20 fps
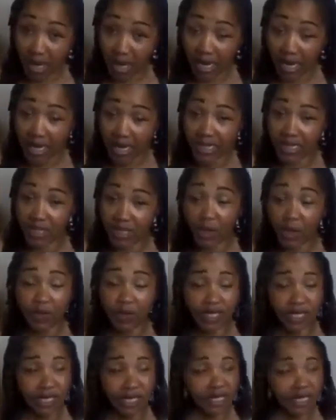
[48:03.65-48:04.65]
Okay,
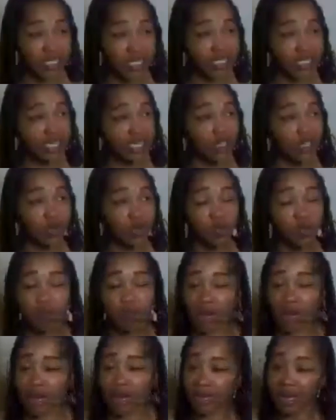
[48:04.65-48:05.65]
so this could see
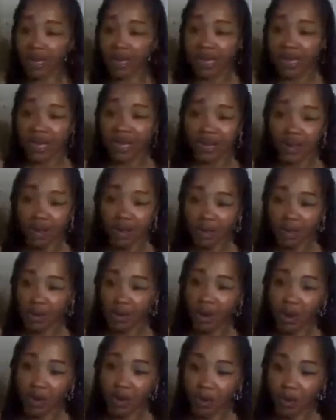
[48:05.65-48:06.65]
you bringing,
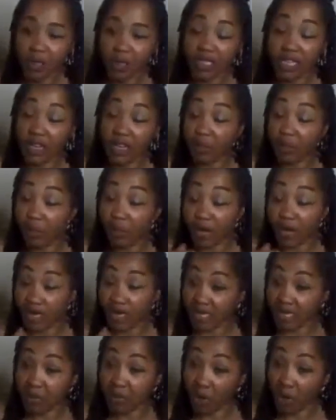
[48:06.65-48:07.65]
either
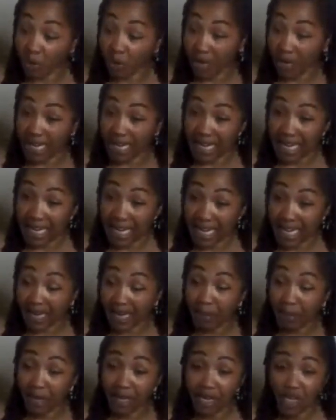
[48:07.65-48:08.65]
bringing some more money
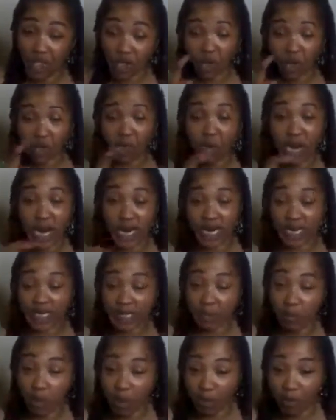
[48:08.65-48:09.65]
in because you're
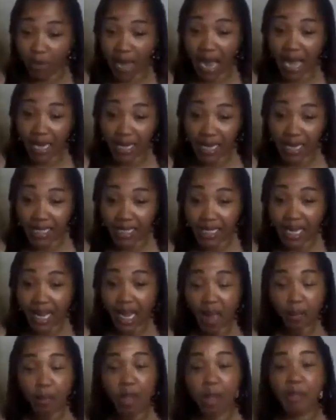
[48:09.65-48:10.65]
creating some more
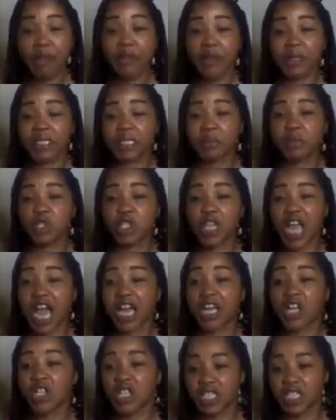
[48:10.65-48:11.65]
balance. Maybe there's
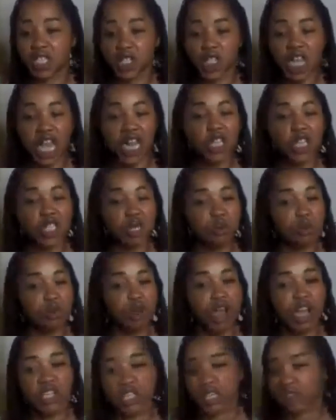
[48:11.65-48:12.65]
some challenges, a
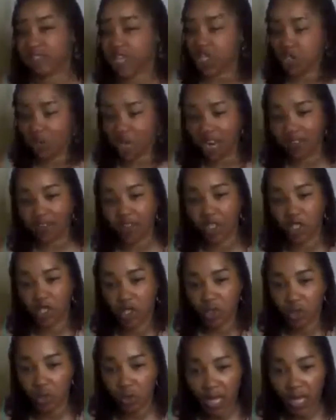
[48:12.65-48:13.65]
challenging project that you have
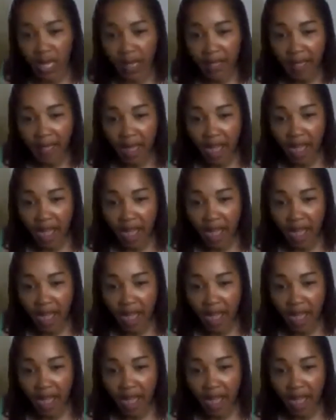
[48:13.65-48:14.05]
to do.